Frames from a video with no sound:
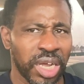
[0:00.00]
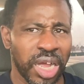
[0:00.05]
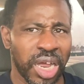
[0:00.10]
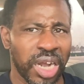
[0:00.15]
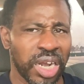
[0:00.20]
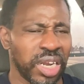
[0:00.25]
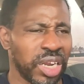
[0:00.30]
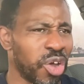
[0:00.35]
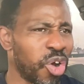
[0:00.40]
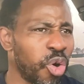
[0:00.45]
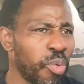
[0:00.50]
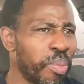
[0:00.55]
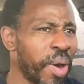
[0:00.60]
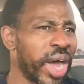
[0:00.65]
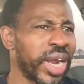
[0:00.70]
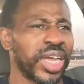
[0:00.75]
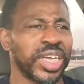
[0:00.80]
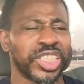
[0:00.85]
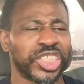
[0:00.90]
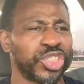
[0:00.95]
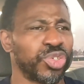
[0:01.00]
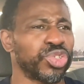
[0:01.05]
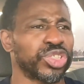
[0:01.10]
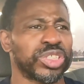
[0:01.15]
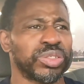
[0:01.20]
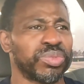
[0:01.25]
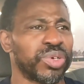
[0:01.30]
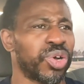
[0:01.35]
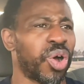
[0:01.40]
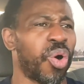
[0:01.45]
Nobody is
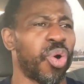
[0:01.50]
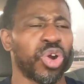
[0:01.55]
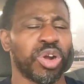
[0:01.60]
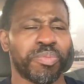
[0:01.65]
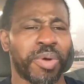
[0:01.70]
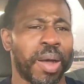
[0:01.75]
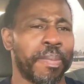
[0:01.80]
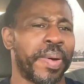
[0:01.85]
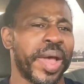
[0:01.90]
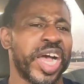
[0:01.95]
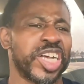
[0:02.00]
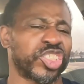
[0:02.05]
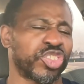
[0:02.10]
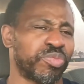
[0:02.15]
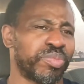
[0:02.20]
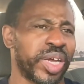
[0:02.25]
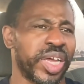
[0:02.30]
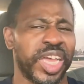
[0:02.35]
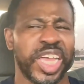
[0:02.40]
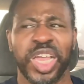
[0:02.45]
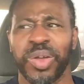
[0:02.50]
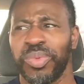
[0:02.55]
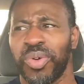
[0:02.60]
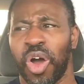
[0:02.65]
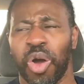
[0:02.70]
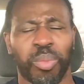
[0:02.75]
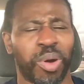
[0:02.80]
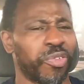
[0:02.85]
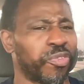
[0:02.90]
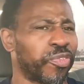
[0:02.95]
holding my past on my head, even
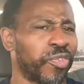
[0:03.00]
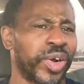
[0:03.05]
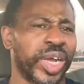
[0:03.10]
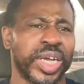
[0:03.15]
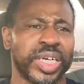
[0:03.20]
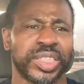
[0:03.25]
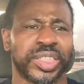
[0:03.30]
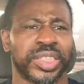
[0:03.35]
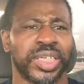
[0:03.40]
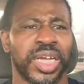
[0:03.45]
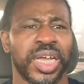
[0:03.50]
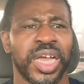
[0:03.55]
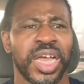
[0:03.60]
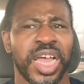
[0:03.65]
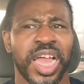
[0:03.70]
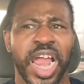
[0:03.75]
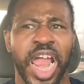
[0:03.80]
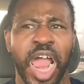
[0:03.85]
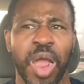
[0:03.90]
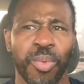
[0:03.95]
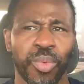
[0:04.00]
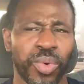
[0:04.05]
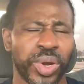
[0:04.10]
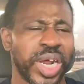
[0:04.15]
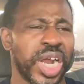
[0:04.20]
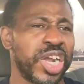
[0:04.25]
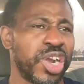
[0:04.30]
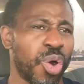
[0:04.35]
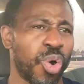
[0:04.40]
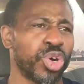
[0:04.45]
all my friends. Everyone
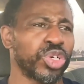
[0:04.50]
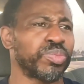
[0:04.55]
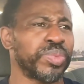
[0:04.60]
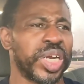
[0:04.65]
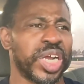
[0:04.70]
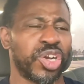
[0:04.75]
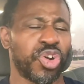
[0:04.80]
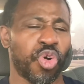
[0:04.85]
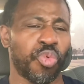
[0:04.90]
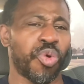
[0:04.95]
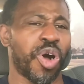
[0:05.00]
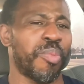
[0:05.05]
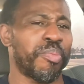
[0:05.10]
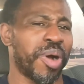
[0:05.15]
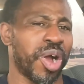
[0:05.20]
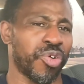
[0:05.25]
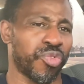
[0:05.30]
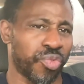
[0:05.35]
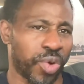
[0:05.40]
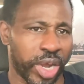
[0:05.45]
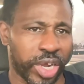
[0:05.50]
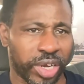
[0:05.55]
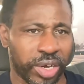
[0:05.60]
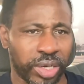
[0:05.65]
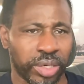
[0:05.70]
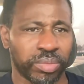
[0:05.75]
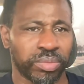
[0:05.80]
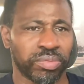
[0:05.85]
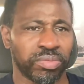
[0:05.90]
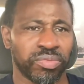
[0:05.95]
that knows me, that know about my
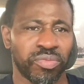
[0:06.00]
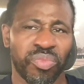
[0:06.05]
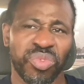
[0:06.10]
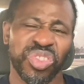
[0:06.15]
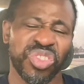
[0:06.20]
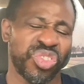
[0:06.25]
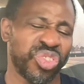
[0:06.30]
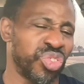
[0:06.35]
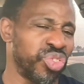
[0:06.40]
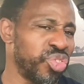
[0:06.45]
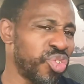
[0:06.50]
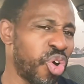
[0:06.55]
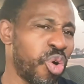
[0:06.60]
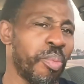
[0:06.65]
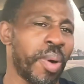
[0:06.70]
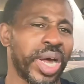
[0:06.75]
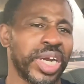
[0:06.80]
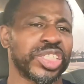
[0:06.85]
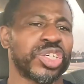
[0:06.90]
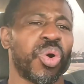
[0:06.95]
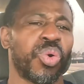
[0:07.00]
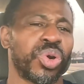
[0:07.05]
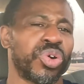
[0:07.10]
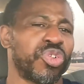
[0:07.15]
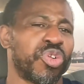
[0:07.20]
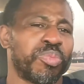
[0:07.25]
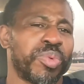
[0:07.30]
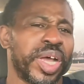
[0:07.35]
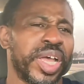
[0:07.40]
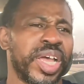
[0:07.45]
record, nobody's holding
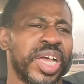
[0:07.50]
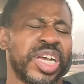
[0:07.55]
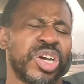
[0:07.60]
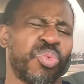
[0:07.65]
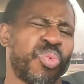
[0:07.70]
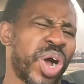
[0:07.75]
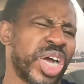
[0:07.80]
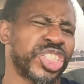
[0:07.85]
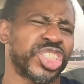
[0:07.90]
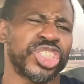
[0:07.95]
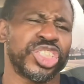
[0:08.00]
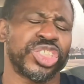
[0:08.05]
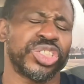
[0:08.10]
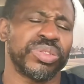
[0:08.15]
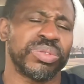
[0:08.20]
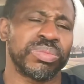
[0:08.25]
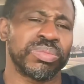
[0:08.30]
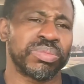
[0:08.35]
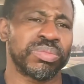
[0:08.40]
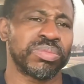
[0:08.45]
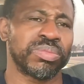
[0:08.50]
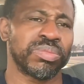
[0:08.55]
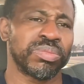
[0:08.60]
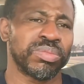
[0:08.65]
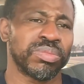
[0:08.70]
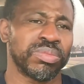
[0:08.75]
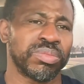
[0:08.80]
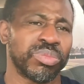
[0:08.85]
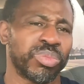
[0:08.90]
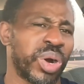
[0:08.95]
it on my head. Why should you?
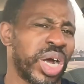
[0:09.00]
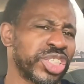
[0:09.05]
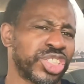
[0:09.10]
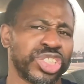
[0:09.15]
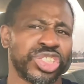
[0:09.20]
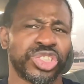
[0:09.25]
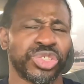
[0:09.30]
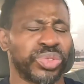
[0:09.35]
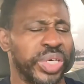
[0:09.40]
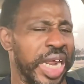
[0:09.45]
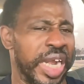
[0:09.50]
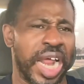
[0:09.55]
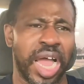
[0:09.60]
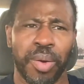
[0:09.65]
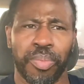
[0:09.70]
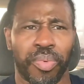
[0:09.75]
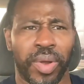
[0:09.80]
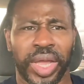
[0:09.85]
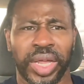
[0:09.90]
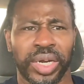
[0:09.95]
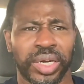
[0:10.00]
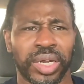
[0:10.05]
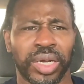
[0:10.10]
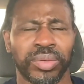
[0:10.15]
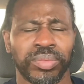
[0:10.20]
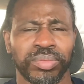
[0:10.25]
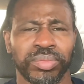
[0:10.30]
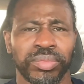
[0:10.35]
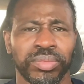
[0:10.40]
Why should you? They're not bringing it up.